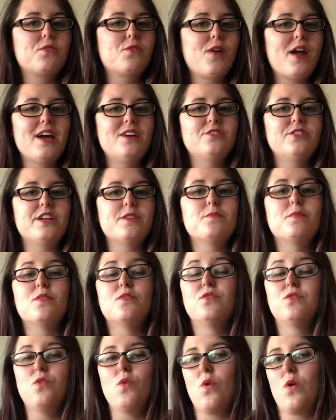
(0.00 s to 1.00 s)
around it
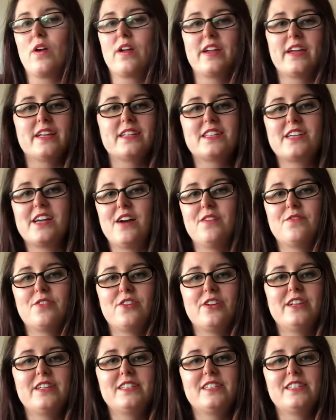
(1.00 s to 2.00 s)
before it gets
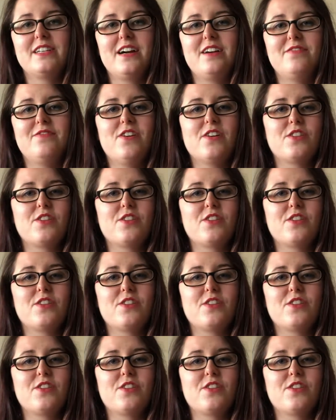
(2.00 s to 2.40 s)
covered and stuff.